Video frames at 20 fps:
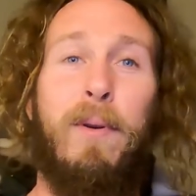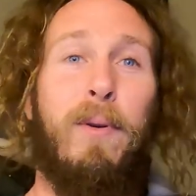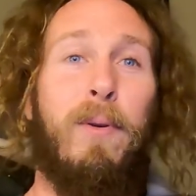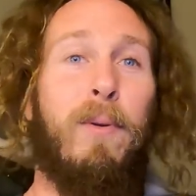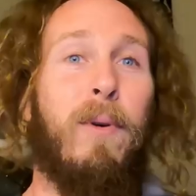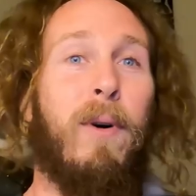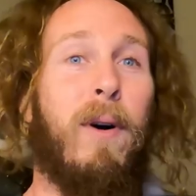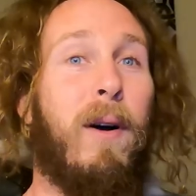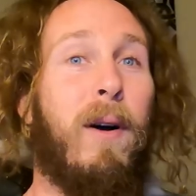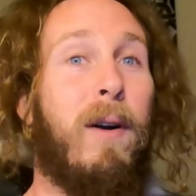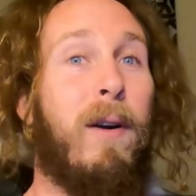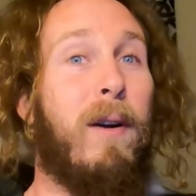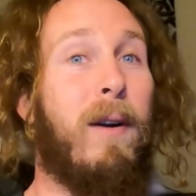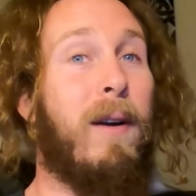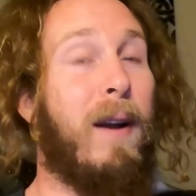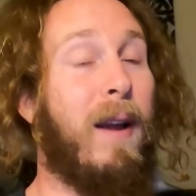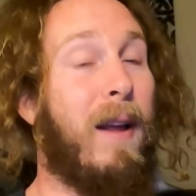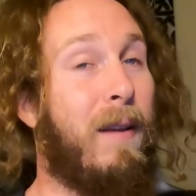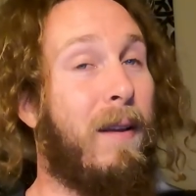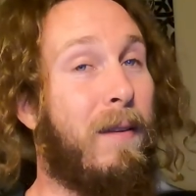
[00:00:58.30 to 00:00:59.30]
who
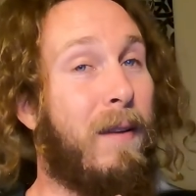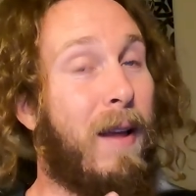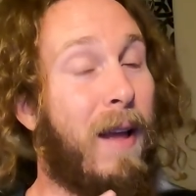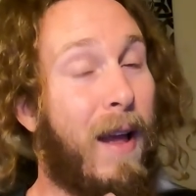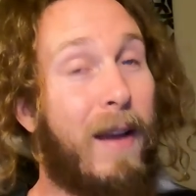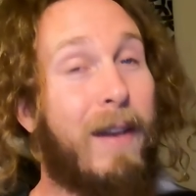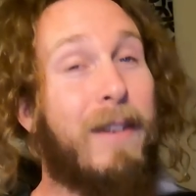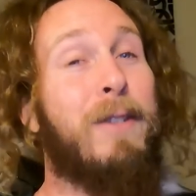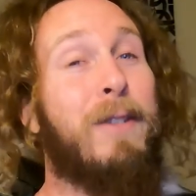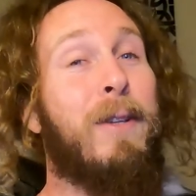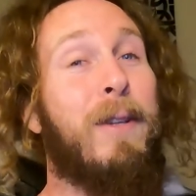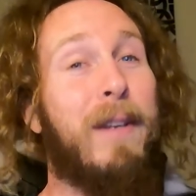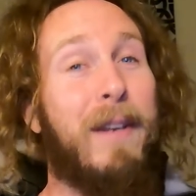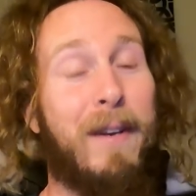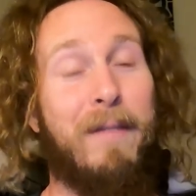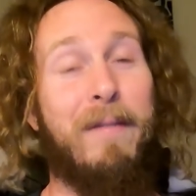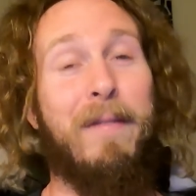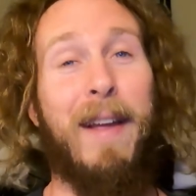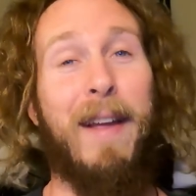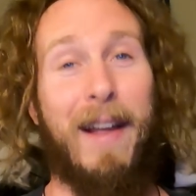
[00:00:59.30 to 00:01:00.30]
are actually
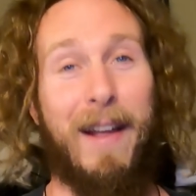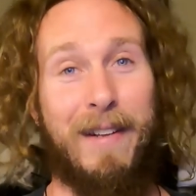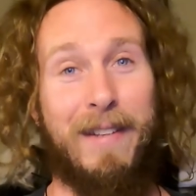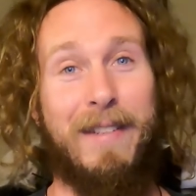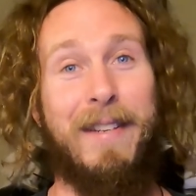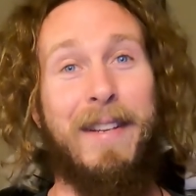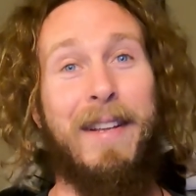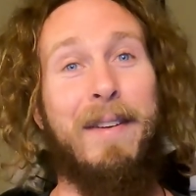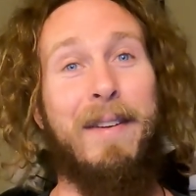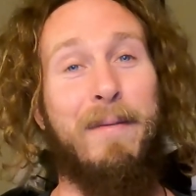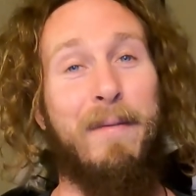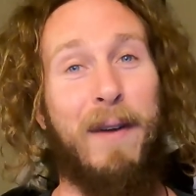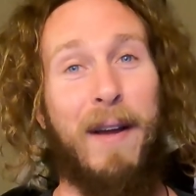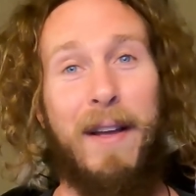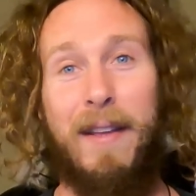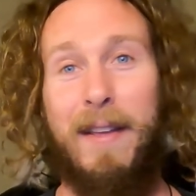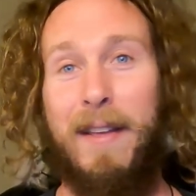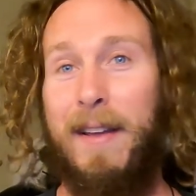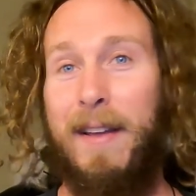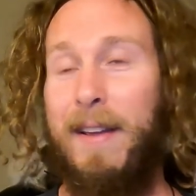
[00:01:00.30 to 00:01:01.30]
advanced in
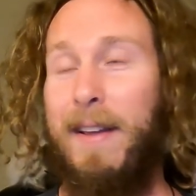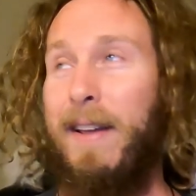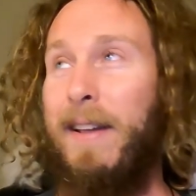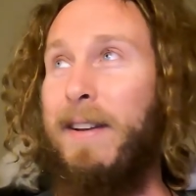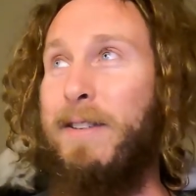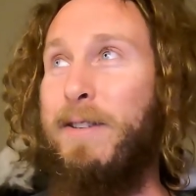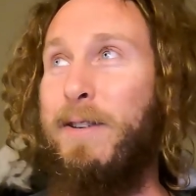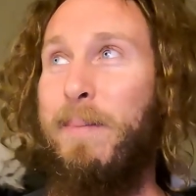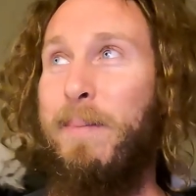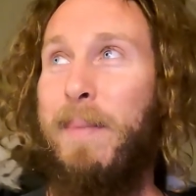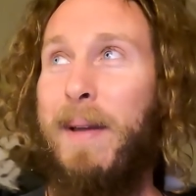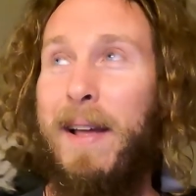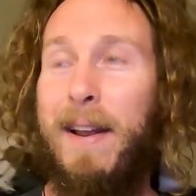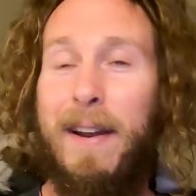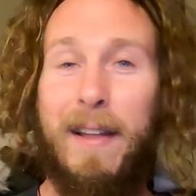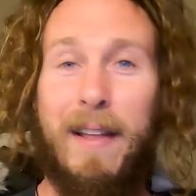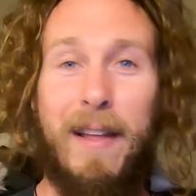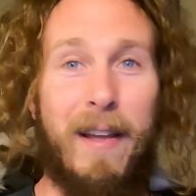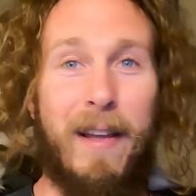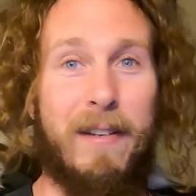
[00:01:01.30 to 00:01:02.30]
Viking and
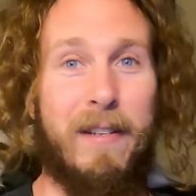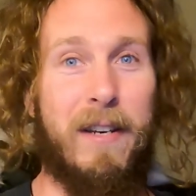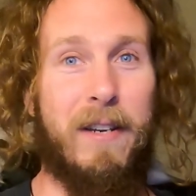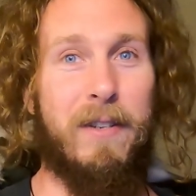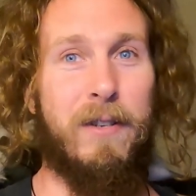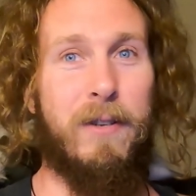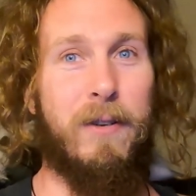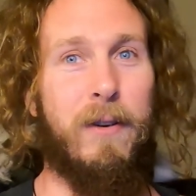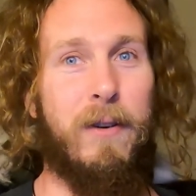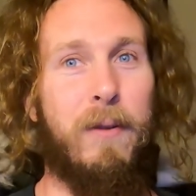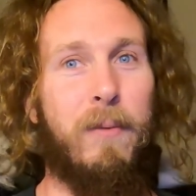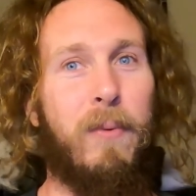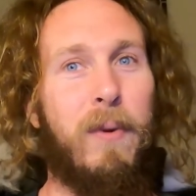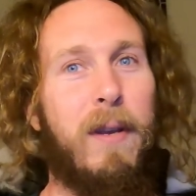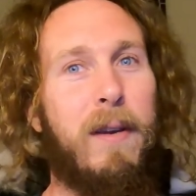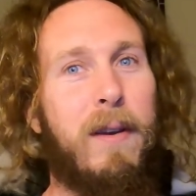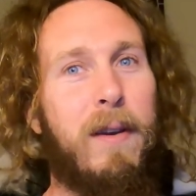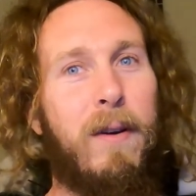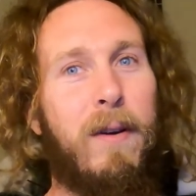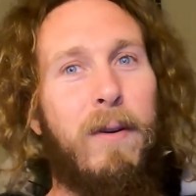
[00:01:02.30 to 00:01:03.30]
Germanic Age history,
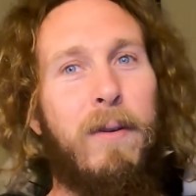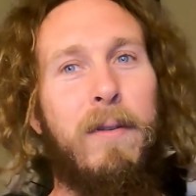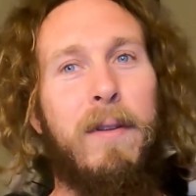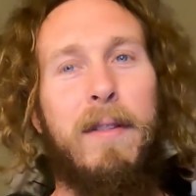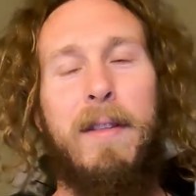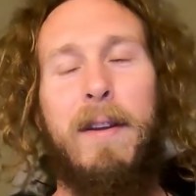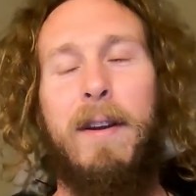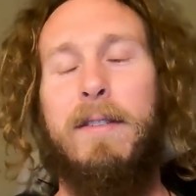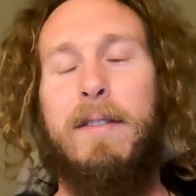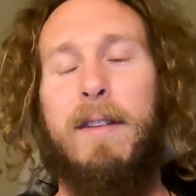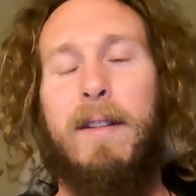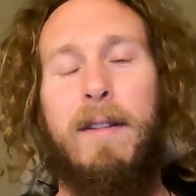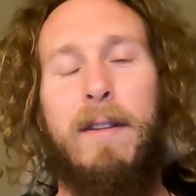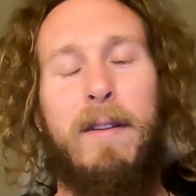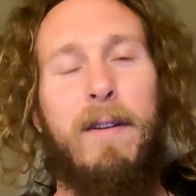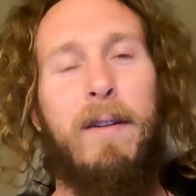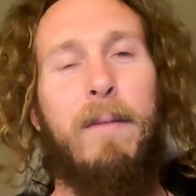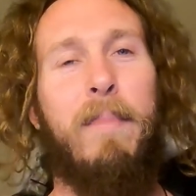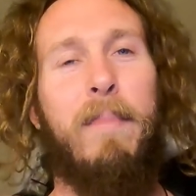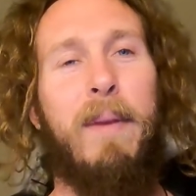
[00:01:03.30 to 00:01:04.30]
we know that there's a little